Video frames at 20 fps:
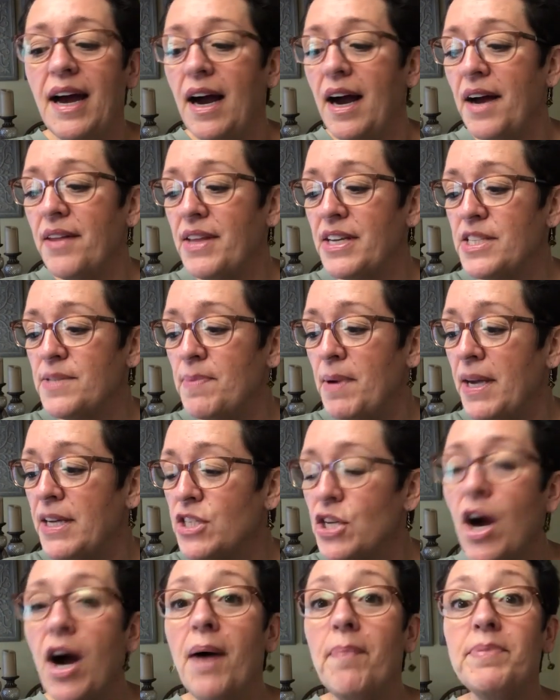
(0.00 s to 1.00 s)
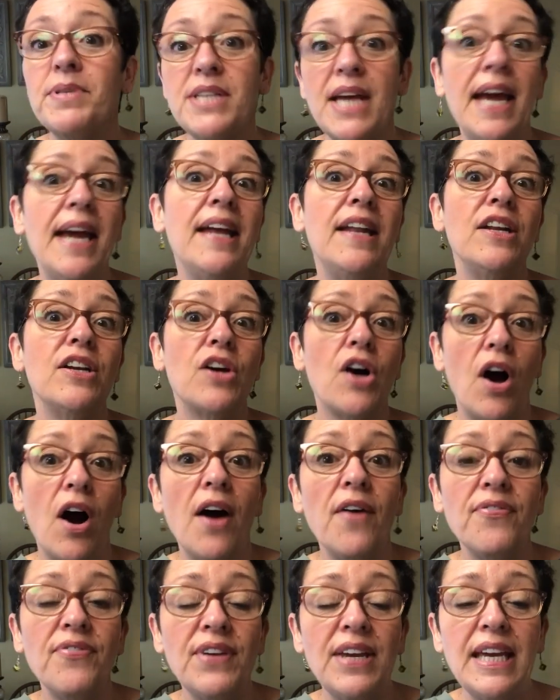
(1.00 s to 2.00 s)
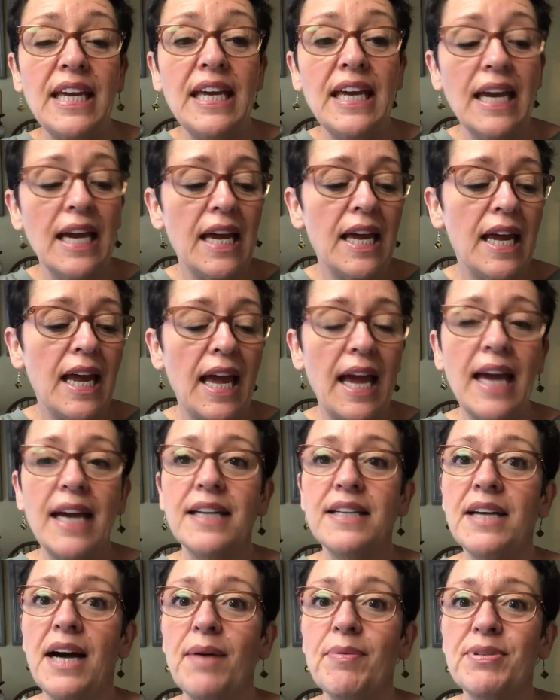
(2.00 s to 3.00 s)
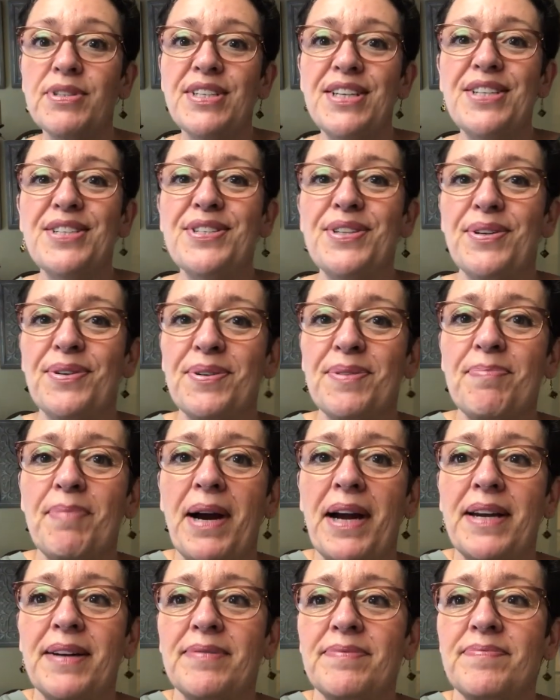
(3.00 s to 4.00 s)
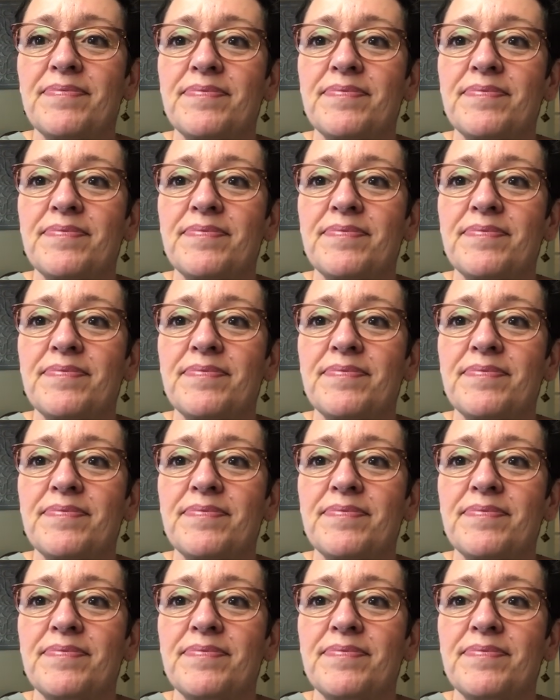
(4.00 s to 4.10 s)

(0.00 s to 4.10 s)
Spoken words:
That's my top 10 coffee, and I will see you soon. Bye.